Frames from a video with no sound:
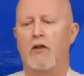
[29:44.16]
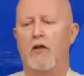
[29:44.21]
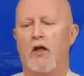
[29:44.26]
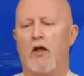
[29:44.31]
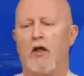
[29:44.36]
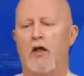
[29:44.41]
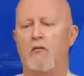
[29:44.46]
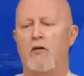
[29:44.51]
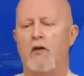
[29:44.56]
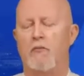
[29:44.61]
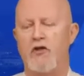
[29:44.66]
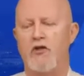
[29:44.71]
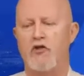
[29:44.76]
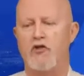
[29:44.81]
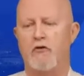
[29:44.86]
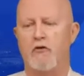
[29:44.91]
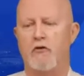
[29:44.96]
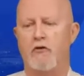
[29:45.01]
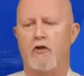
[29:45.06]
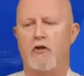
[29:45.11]
I
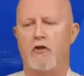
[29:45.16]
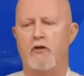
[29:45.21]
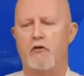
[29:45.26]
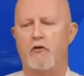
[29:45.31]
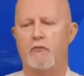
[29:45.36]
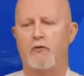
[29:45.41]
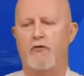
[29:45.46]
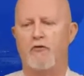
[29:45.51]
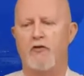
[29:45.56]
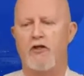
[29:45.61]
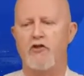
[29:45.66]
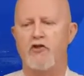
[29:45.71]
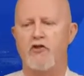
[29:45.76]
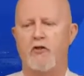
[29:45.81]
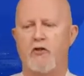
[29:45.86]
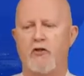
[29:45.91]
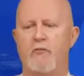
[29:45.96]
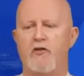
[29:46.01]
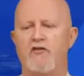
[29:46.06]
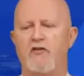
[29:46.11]
mentioned earlier,
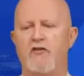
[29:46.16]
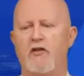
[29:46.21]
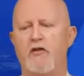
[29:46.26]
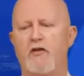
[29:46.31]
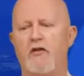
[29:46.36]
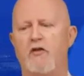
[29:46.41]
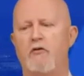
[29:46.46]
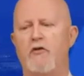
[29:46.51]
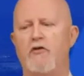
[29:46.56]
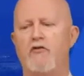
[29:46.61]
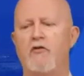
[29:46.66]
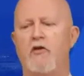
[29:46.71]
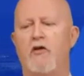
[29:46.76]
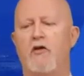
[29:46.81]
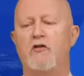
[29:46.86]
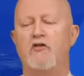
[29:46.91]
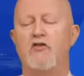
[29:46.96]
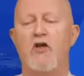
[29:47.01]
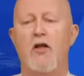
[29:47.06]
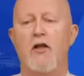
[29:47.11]
potentially misleading
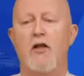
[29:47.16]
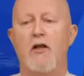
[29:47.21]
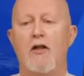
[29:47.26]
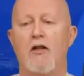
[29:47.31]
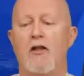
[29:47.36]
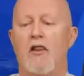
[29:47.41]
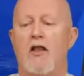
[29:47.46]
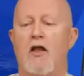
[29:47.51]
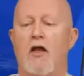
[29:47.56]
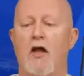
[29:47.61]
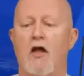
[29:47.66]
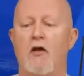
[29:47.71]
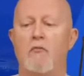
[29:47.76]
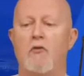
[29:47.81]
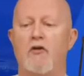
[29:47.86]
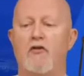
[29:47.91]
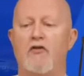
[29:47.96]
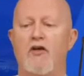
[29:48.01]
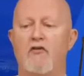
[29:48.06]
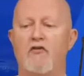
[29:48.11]
results.
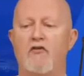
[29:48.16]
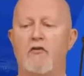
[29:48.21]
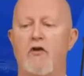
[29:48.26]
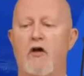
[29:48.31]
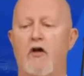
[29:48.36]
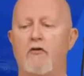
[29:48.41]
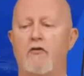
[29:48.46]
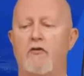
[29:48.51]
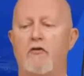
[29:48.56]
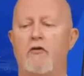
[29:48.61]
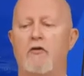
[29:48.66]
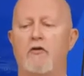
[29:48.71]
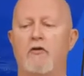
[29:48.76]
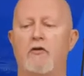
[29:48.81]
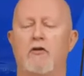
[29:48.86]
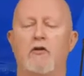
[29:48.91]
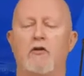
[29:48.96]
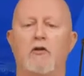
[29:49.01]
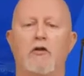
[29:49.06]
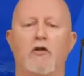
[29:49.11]
There's another
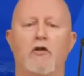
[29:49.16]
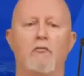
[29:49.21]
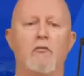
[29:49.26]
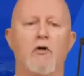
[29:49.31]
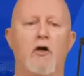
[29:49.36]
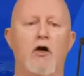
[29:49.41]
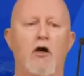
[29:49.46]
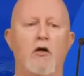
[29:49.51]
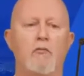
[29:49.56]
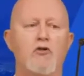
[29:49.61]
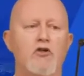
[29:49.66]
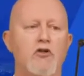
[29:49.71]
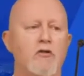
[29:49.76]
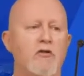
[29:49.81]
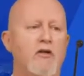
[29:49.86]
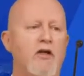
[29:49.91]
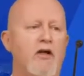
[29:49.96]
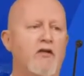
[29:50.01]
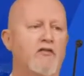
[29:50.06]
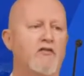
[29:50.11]

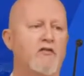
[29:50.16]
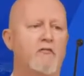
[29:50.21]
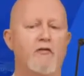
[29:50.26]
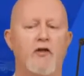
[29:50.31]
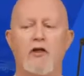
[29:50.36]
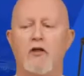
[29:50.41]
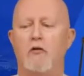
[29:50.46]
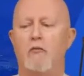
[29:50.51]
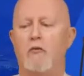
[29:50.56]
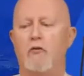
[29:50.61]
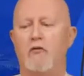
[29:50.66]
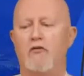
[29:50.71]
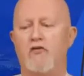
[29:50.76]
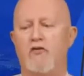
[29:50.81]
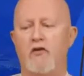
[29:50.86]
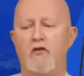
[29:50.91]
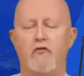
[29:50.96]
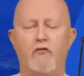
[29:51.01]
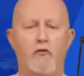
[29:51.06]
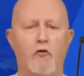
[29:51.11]
option that's available
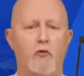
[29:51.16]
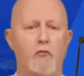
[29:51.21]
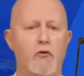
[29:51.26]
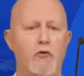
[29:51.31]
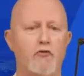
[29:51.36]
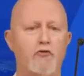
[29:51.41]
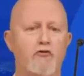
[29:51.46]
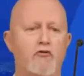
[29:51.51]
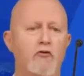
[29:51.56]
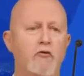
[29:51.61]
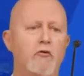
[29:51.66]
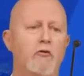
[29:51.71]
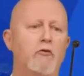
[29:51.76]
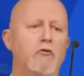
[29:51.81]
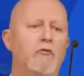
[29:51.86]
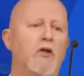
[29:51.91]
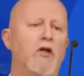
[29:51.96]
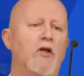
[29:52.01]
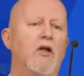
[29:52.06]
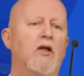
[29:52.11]
since
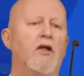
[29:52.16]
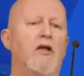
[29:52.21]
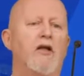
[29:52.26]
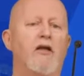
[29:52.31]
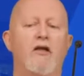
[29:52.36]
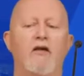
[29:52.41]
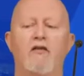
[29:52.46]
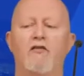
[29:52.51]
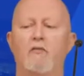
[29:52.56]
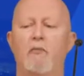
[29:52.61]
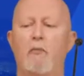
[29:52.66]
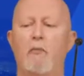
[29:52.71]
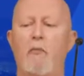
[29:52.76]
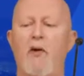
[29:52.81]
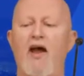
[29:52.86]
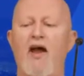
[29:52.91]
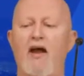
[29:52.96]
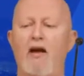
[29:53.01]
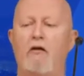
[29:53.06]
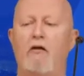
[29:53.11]
4.2, it's
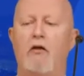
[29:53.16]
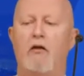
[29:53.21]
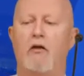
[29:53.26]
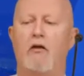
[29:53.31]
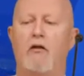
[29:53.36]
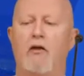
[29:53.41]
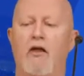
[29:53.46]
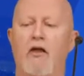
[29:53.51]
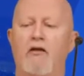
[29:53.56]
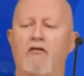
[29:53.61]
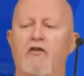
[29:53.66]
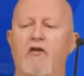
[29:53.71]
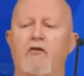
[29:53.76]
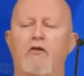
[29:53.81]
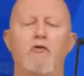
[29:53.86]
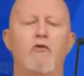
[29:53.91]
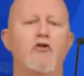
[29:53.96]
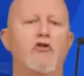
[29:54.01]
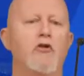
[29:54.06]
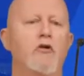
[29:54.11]
parallel
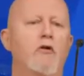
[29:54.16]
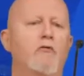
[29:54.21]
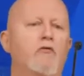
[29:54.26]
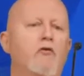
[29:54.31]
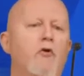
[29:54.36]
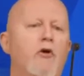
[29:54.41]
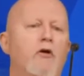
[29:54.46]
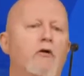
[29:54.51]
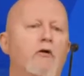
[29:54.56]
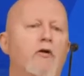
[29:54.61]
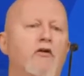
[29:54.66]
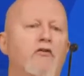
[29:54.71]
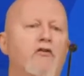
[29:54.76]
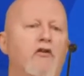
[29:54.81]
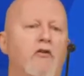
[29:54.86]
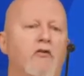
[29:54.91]
execution of queries.